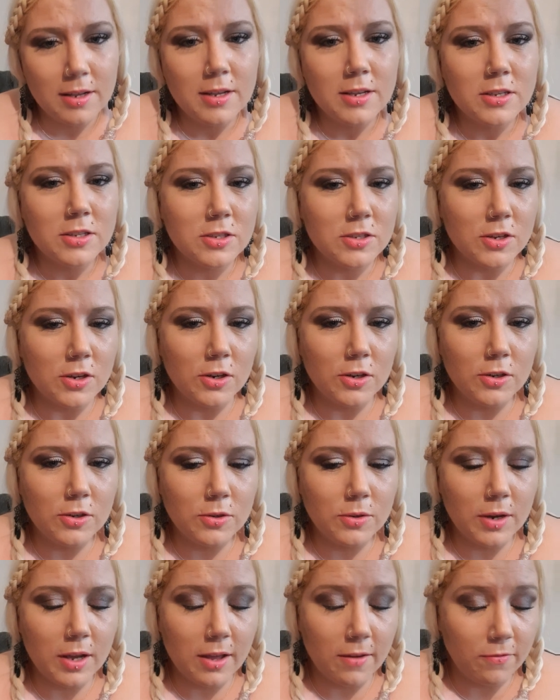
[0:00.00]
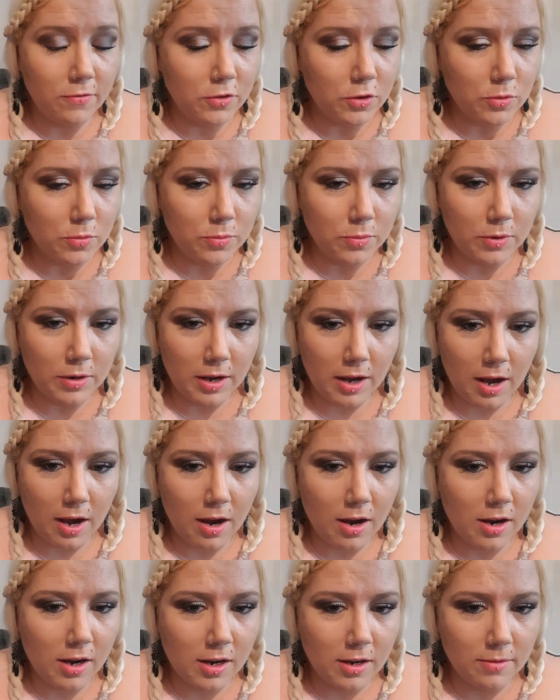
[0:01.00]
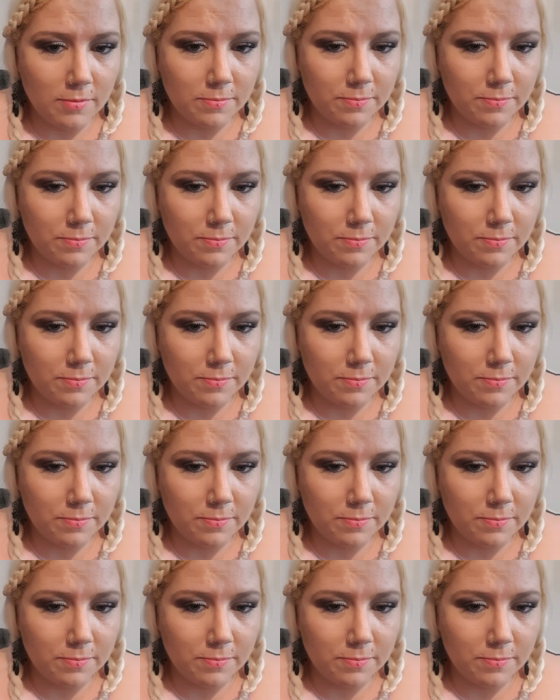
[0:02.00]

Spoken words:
So if you are